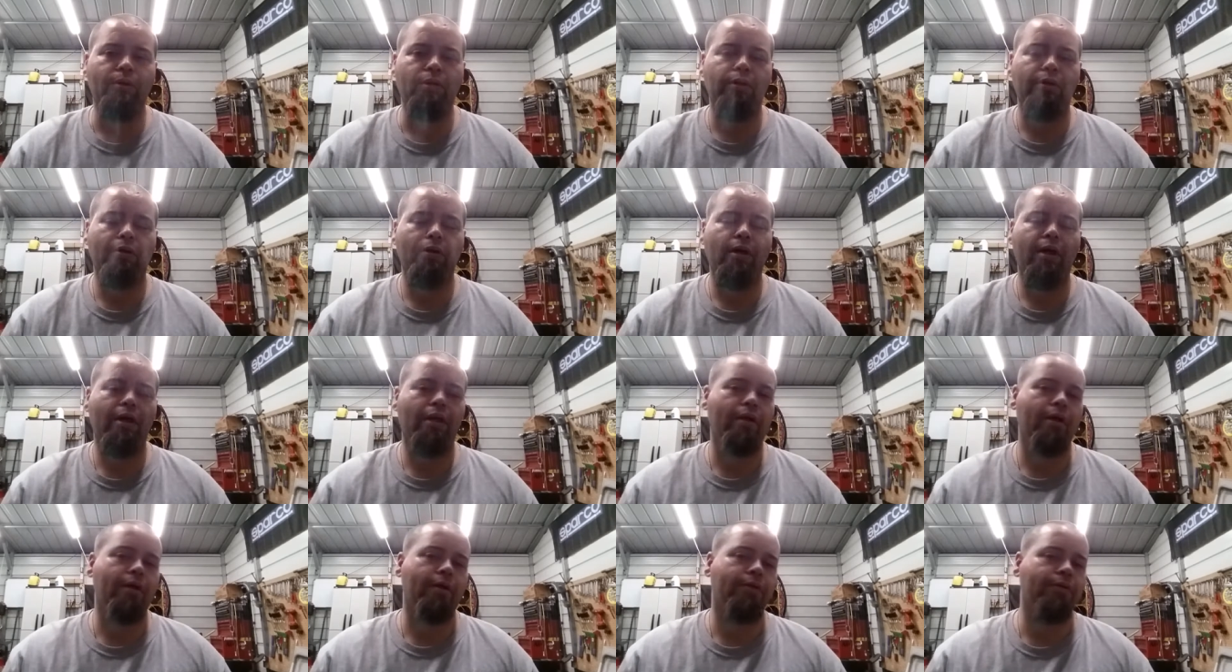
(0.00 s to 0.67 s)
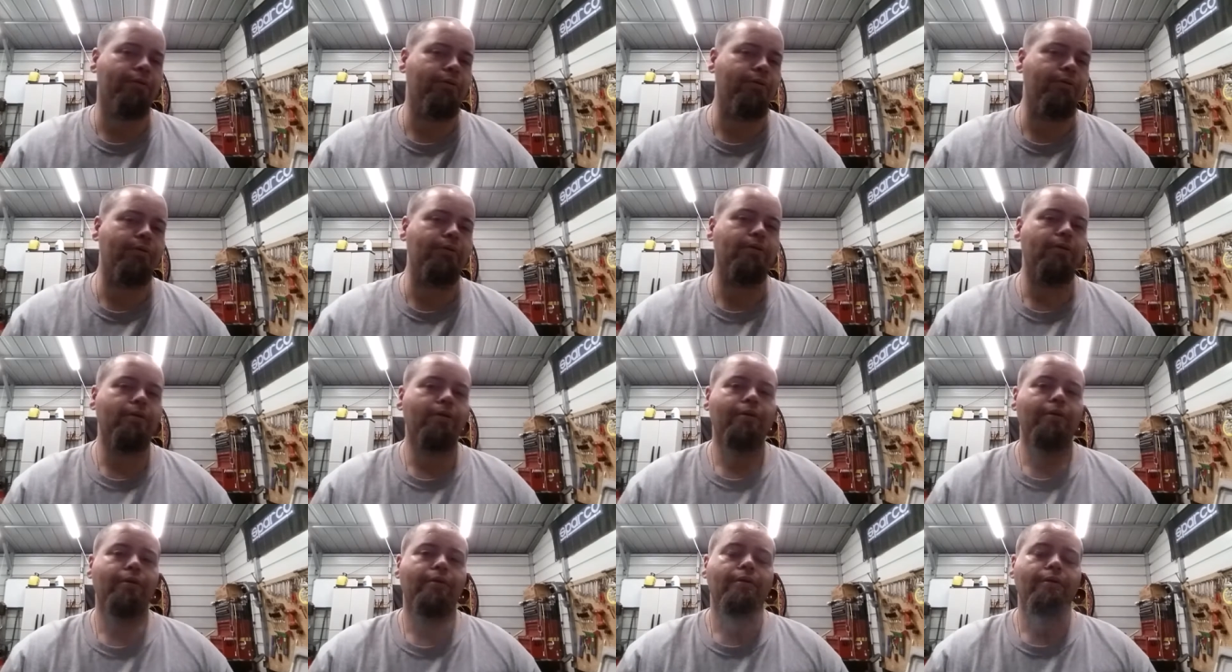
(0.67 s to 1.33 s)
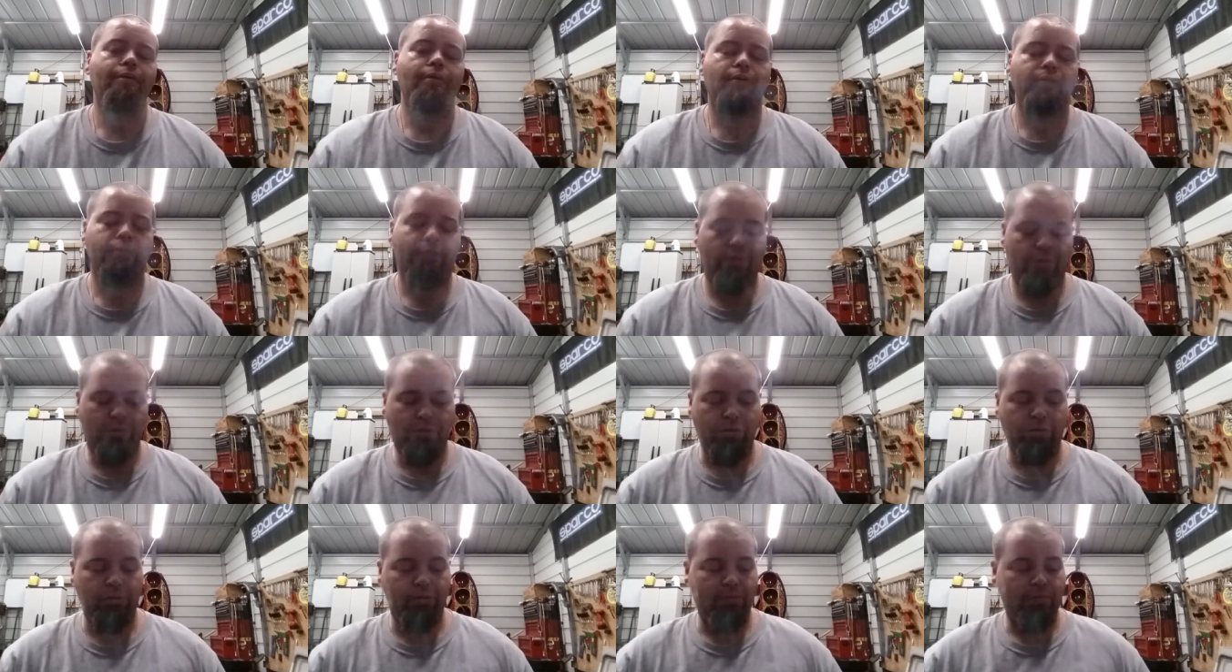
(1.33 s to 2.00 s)
You know, I like to
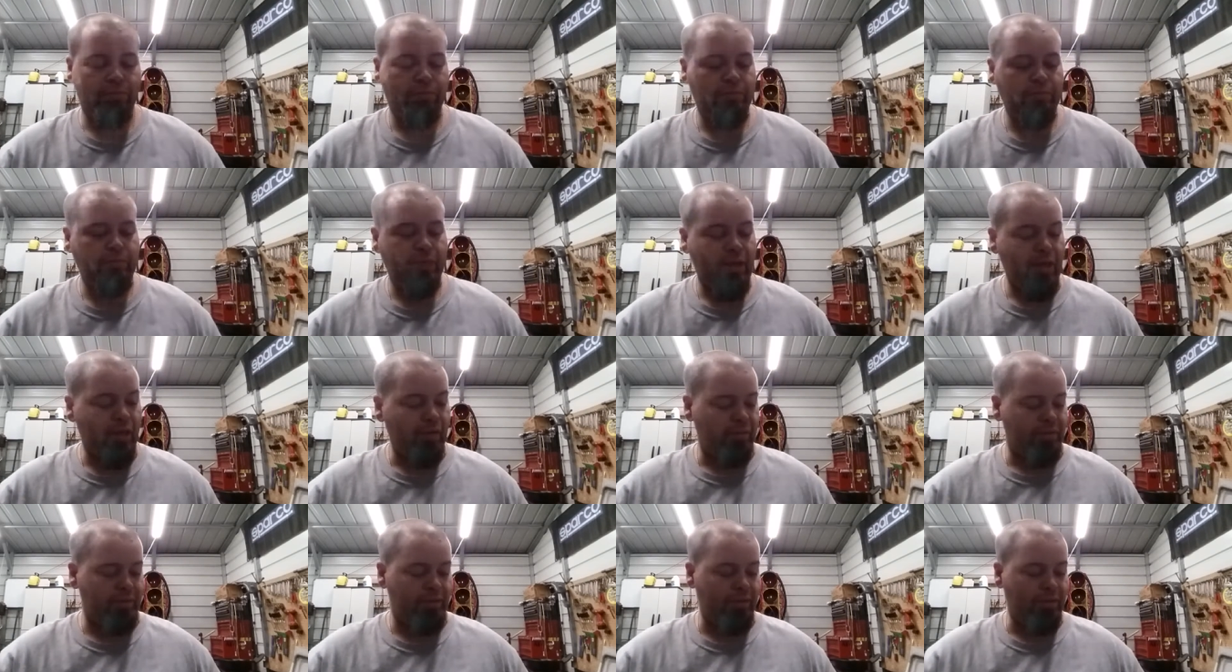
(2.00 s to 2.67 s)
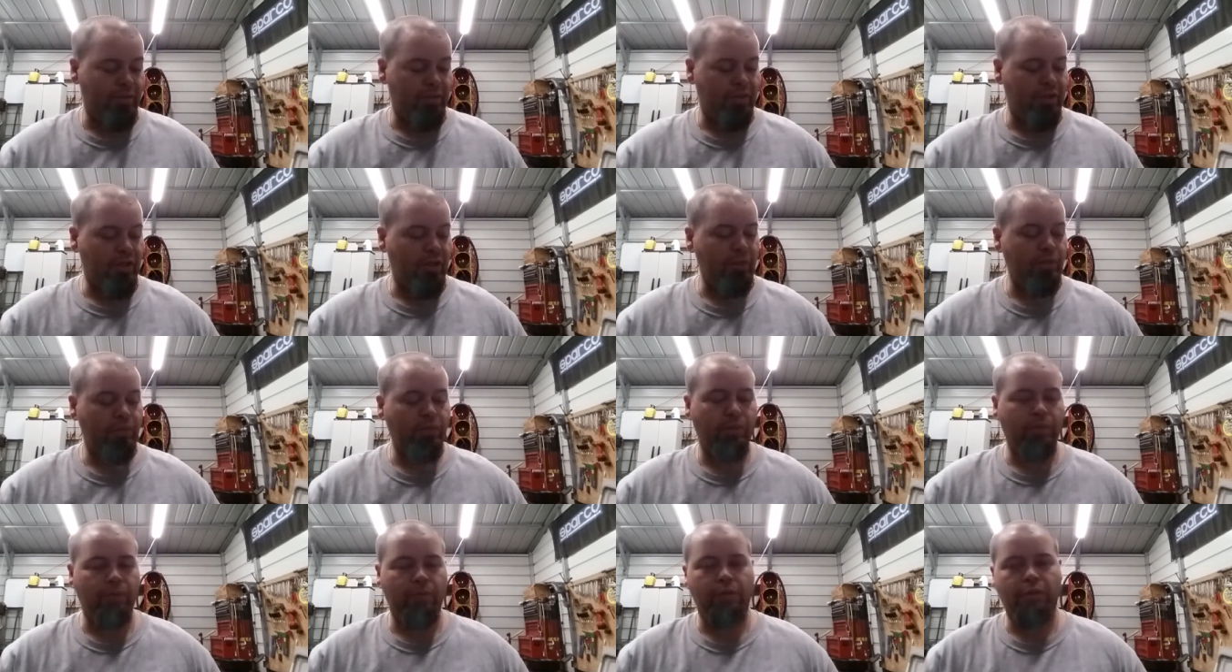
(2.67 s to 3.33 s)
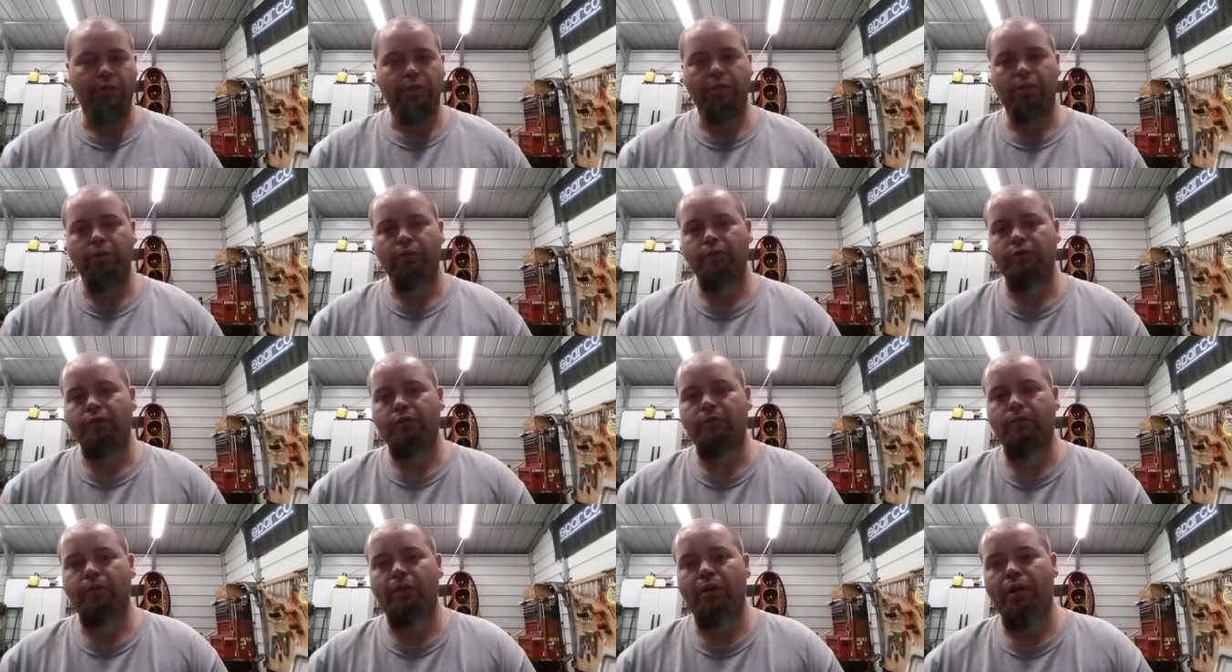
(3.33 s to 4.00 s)
to I ain't gonna say keep up with the
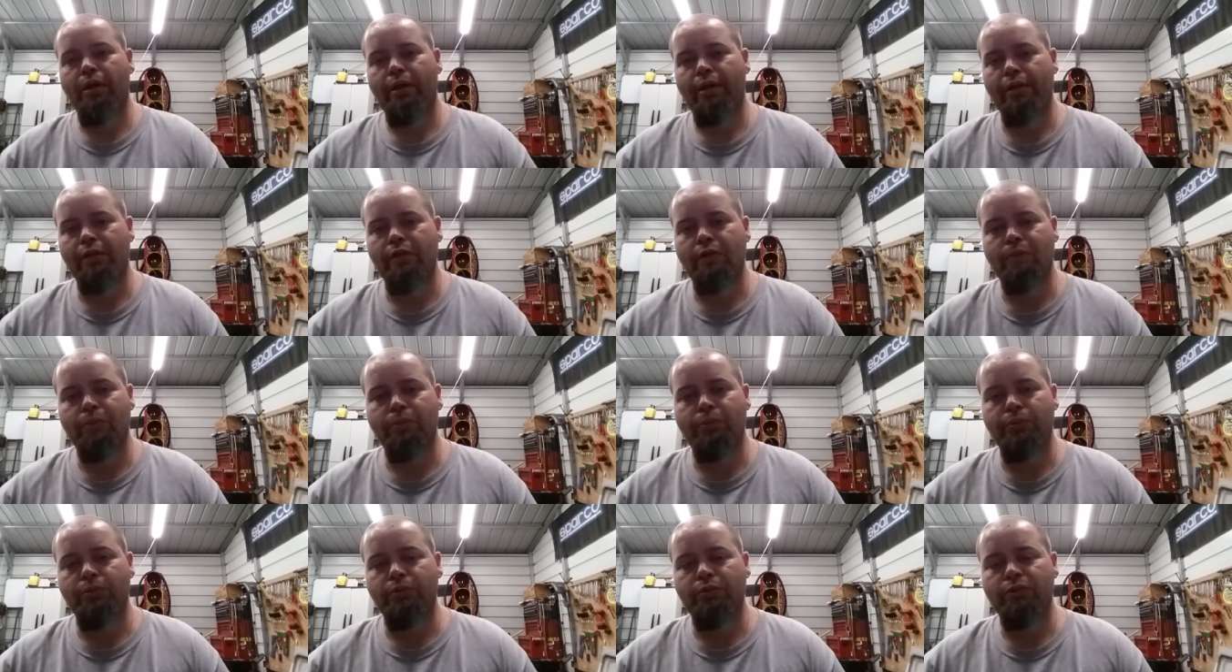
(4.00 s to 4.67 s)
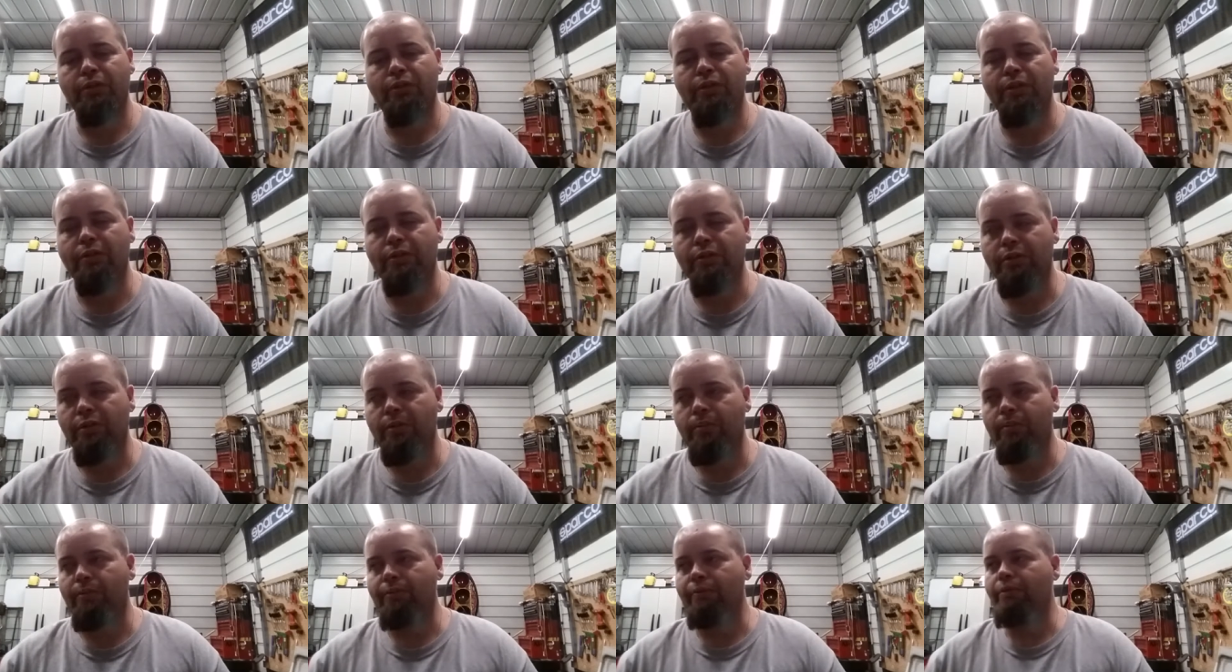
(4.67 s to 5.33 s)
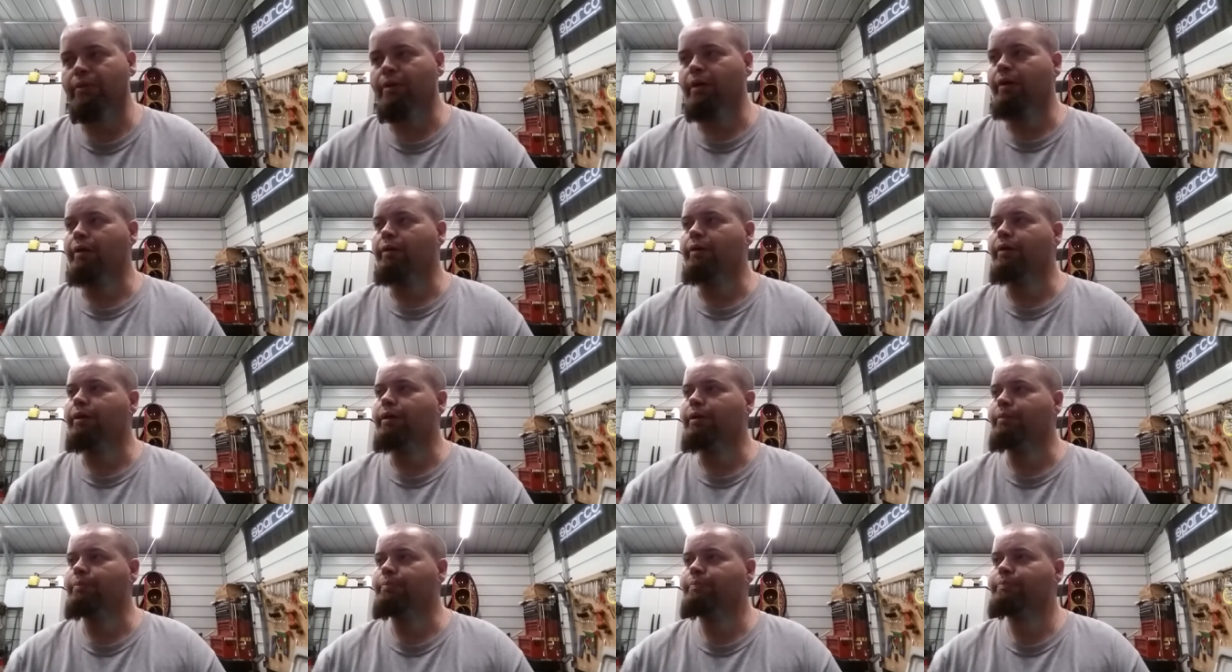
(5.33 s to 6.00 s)
Joneses, but I like to spruce things up every now and
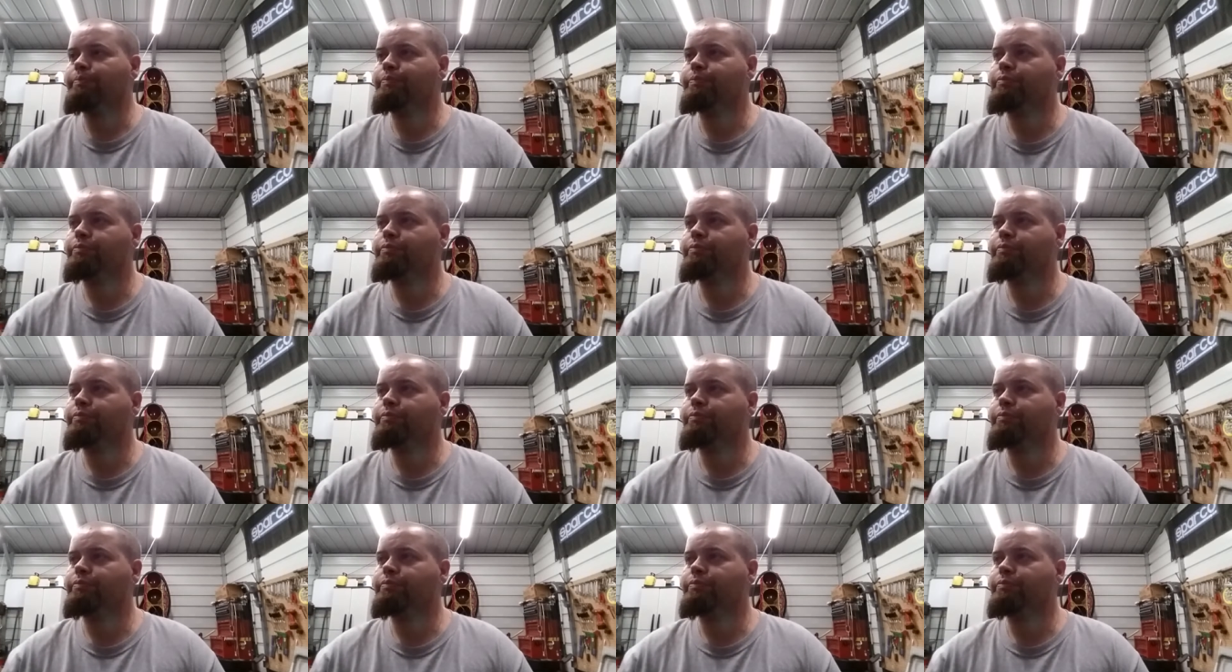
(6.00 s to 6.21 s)
then.